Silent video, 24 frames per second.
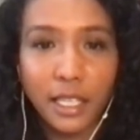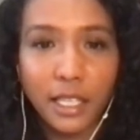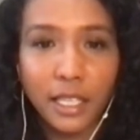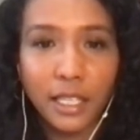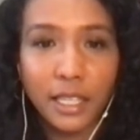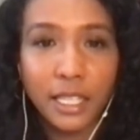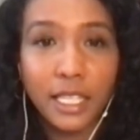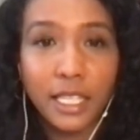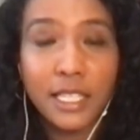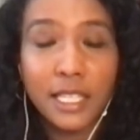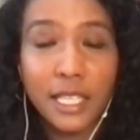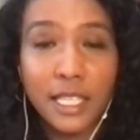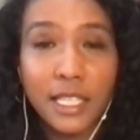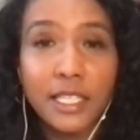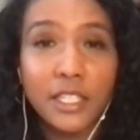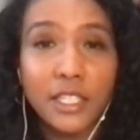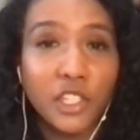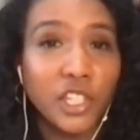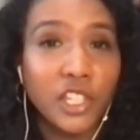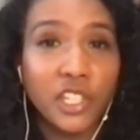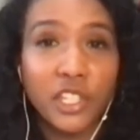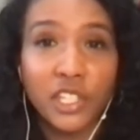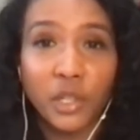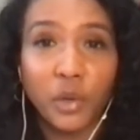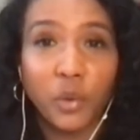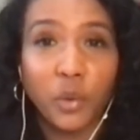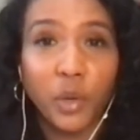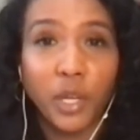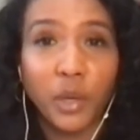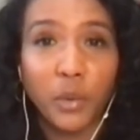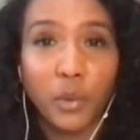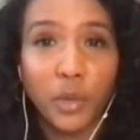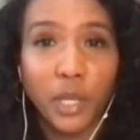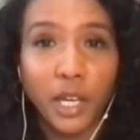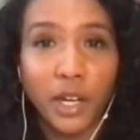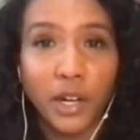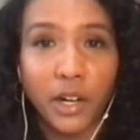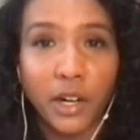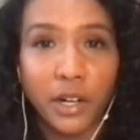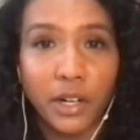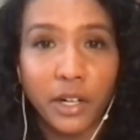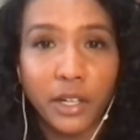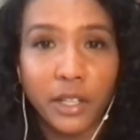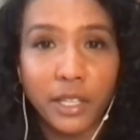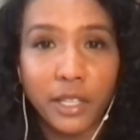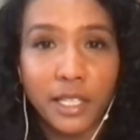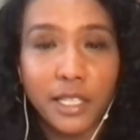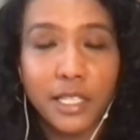is just the way we
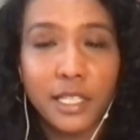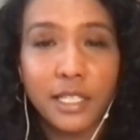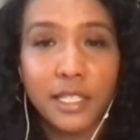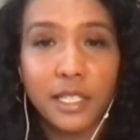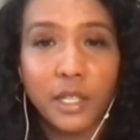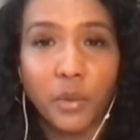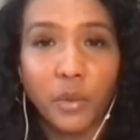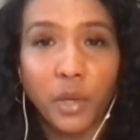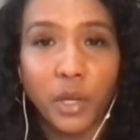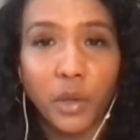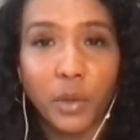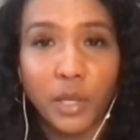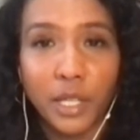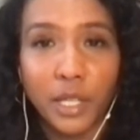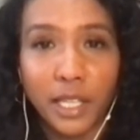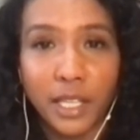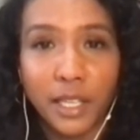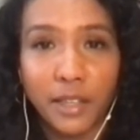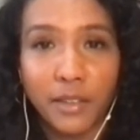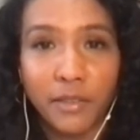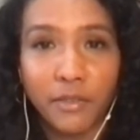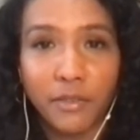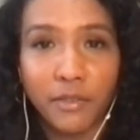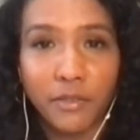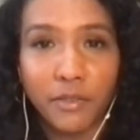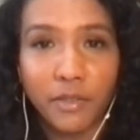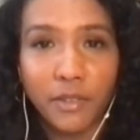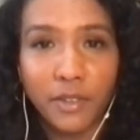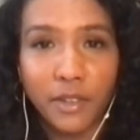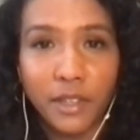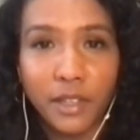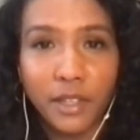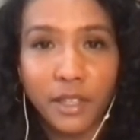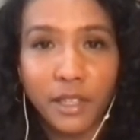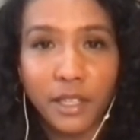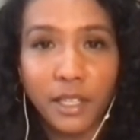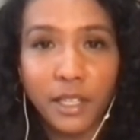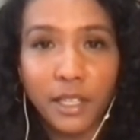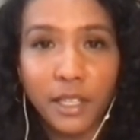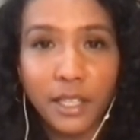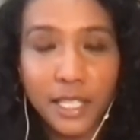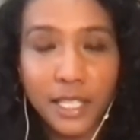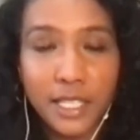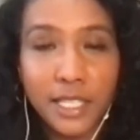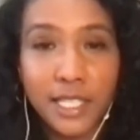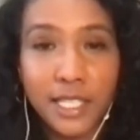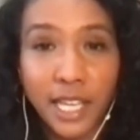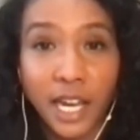are. This is the way we live.
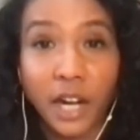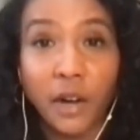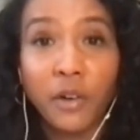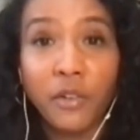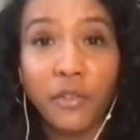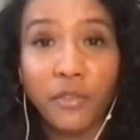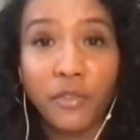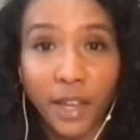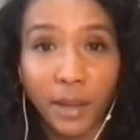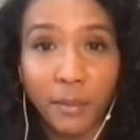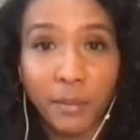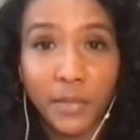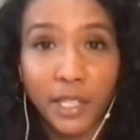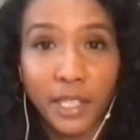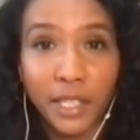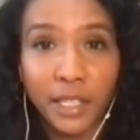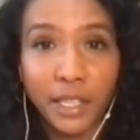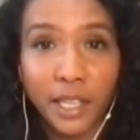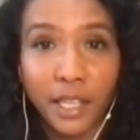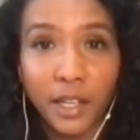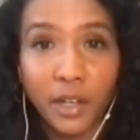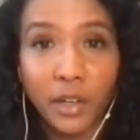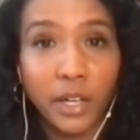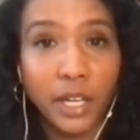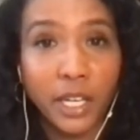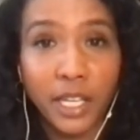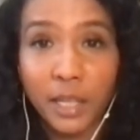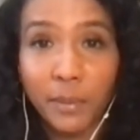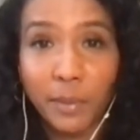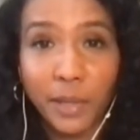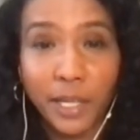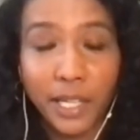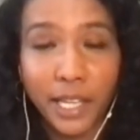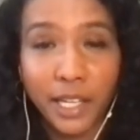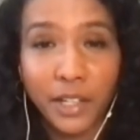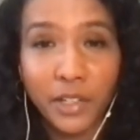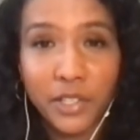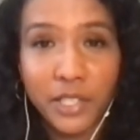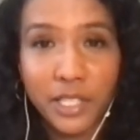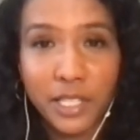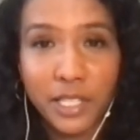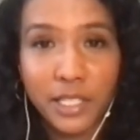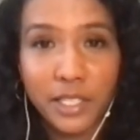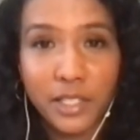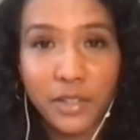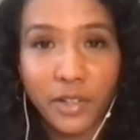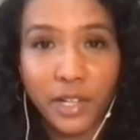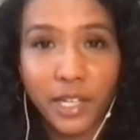This is our family and not anybody
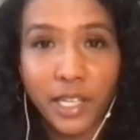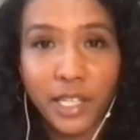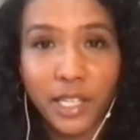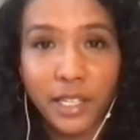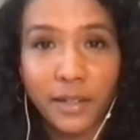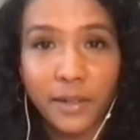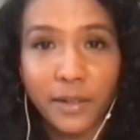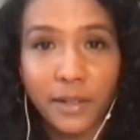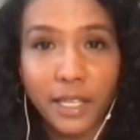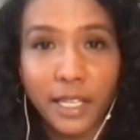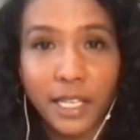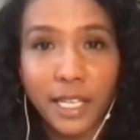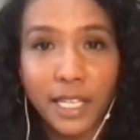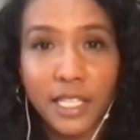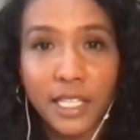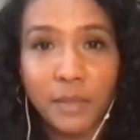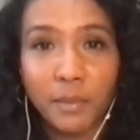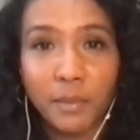else's, right? It doesn't